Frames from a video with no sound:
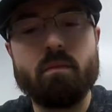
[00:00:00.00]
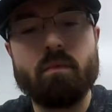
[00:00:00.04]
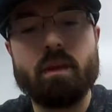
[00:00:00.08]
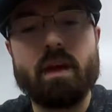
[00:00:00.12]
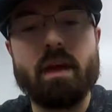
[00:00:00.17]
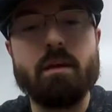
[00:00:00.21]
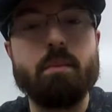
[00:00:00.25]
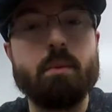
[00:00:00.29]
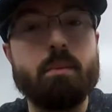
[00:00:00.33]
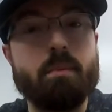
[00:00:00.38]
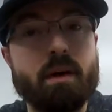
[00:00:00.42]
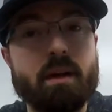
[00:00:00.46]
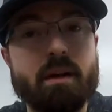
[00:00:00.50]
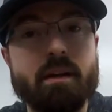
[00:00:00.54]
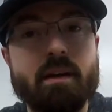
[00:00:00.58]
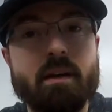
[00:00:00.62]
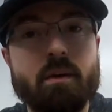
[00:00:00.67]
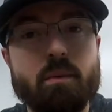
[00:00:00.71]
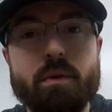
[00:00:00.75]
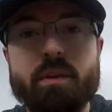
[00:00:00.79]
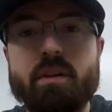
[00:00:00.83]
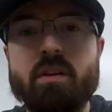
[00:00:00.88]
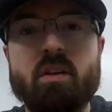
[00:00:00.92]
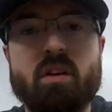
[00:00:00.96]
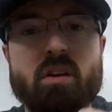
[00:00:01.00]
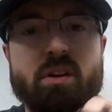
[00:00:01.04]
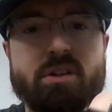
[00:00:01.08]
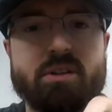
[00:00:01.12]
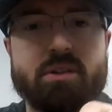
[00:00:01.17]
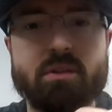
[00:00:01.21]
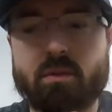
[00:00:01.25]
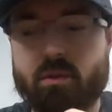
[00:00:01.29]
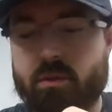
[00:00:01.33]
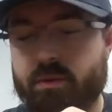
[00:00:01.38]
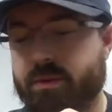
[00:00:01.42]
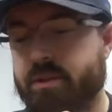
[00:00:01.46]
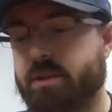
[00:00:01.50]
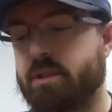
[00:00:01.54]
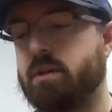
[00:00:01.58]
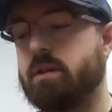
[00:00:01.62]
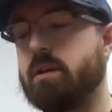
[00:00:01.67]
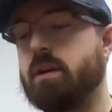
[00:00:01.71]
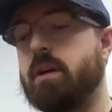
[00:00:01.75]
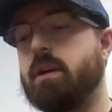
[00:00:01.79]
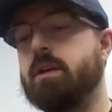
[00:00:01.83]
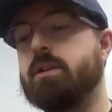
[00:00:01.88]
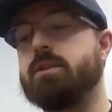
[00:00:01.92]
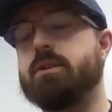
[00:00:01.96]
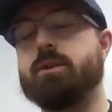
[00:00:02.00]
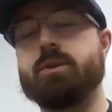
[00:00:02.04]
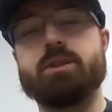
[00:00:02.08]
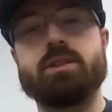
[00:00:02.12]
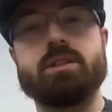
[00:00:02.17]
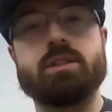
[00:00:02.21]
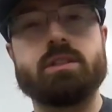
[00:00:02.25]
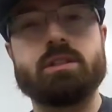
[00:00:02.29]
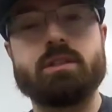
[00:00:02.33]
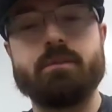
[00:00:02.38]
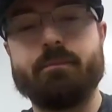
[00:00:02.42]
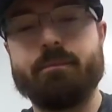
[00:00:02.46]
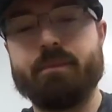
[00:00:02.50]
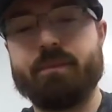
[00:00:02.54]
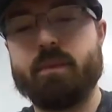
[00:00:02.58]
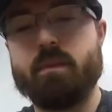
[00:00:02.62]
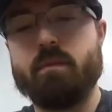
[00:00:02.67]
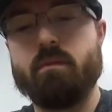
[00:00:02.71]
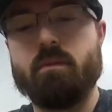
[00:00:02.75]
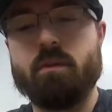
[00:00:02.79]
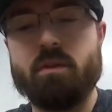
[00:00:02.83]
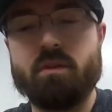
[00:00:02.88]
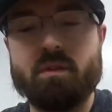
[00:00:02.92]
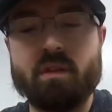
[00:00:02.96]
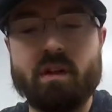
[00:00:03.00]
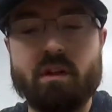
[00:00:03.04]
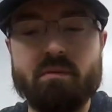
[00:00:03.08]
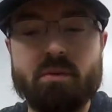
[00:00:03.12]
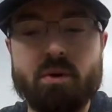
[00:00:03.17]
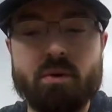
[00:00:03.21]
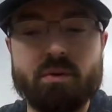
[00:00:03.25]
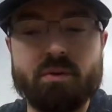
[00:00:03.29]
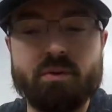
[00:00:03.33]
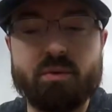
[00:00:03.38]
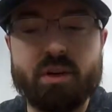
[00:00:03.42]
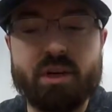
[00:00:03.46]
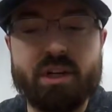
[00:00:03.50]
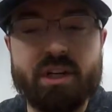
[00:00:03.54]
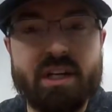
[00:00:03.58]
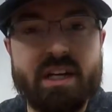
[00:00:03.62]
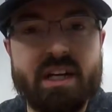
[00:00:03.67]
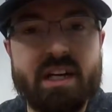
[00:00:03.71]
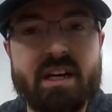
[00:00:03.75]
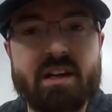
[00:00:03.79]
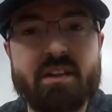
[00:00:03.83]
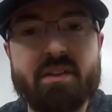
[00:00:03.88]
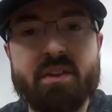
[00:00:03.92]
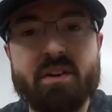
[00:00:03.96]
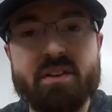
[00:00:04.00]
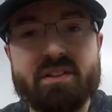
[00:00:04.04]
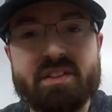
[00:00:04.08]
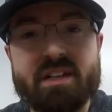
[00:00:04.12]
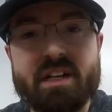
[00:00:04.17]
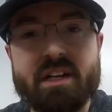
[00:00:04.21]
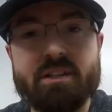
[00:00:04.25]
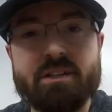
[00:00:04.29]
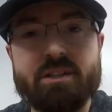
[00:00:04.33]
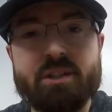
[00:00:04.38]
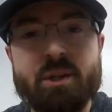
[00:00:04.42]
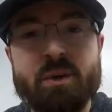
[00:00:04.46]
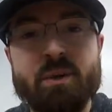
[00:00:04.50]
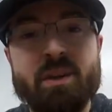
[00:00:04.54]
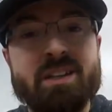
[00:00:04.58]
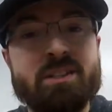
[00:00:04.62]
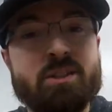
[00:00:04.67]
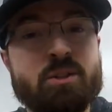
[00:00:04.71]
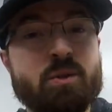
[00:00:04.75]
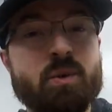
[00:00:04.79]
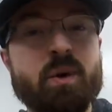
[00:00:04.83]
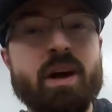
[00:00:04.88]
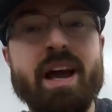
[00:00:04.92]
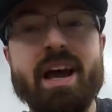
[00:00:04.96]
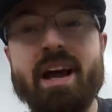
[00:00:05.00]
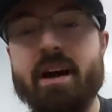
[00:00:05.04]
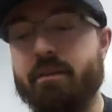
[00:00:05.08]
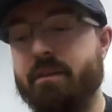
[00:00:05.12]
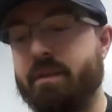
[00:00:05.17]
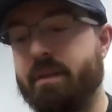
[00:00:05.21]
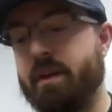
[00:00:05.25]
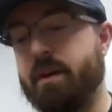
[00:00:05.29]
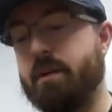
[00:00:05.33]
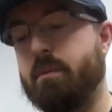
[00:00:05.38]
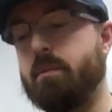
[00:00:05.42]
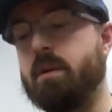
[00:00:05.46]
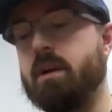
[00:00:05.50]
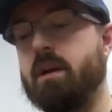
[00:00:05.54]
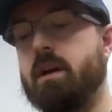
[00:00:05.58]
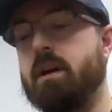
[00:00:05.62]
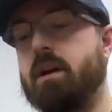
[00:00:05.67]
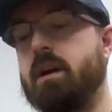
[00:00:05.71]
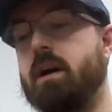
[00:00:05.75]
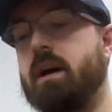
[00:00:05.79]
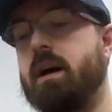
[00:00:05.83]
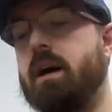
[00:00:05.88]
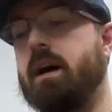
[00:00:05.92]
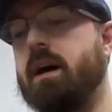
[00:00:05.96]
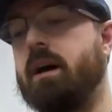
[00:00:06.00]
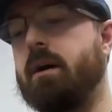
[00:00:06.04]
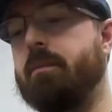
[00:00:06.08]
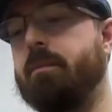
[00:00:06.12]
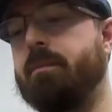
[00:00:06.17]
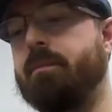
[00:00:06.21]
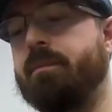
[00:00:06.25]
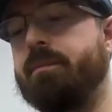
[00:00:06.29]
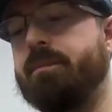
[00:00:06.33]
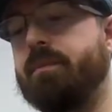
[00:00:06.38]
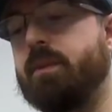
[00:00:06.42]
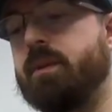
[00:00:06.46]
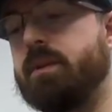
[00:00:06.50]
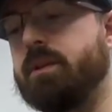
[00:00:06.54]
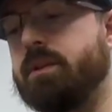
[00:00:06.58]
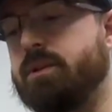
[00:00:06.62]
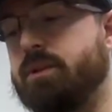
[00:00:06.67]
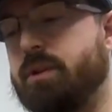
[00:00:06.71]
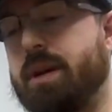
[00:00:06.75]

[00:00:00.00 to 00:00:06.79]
capability with a larger holster. So you just let them know which one you need. They'll send it to you. They do have them. They're